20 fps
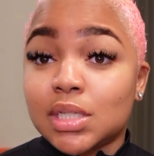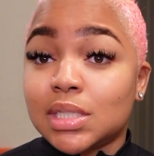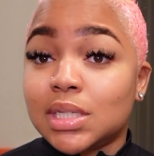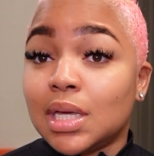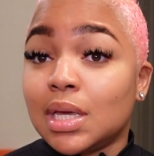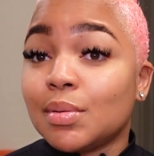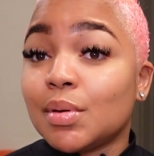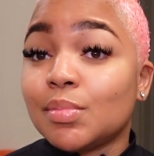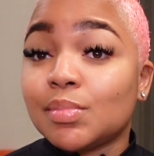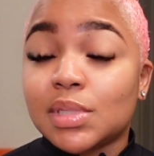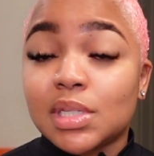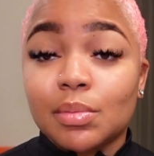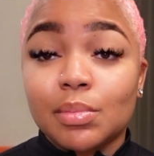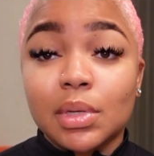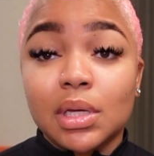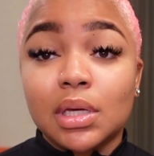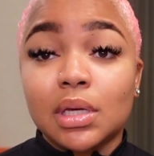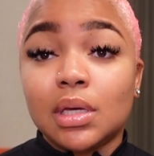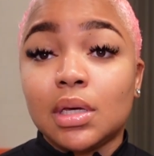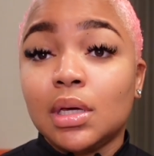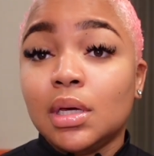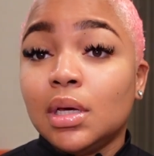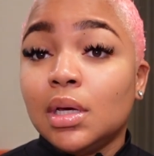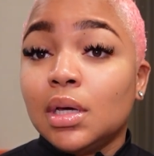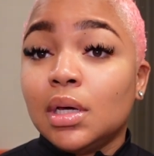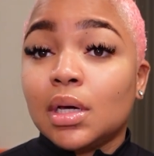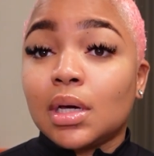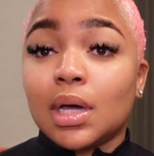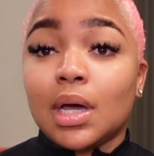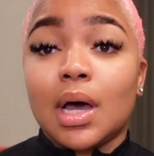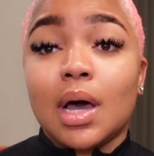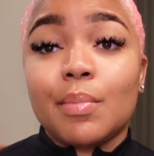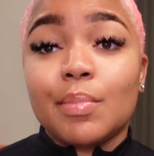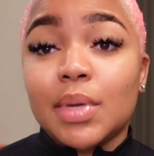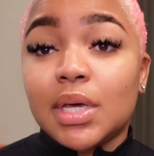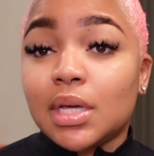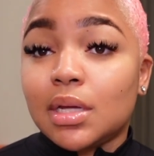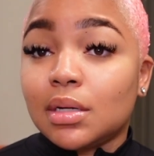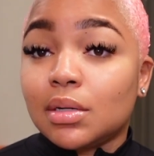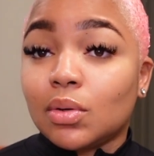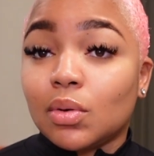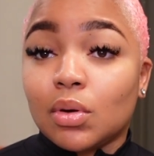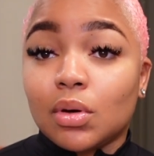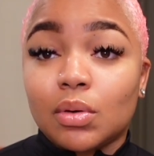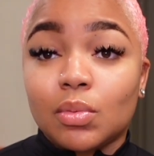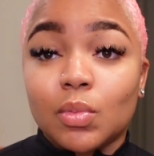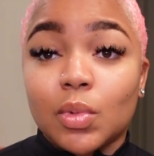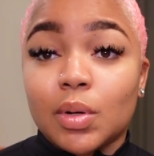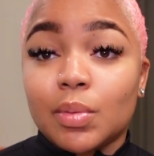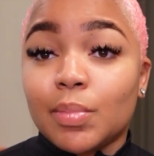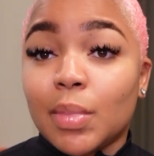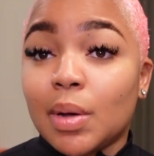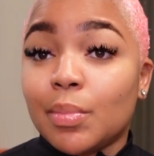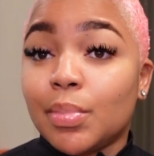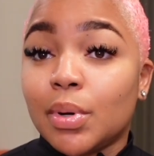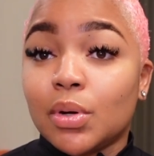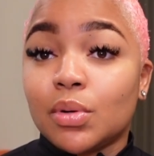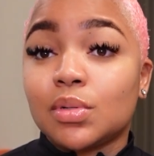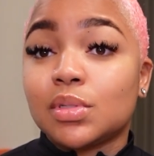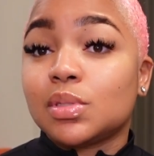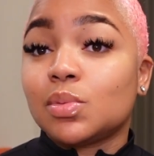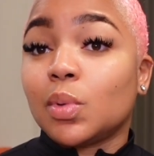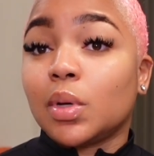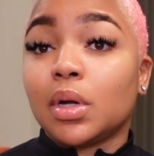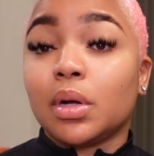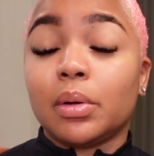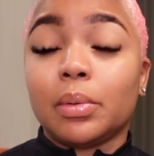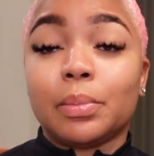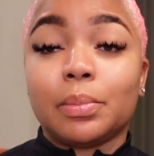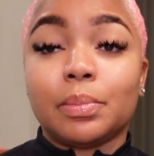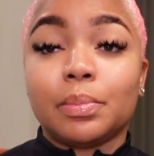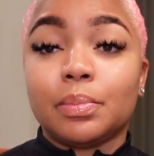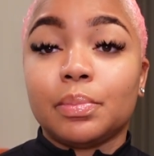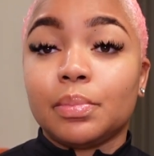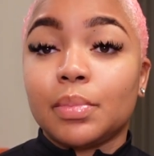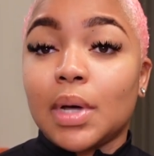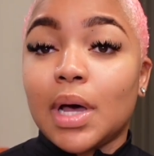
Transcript: DM them to me. Comment on one of my posts with them.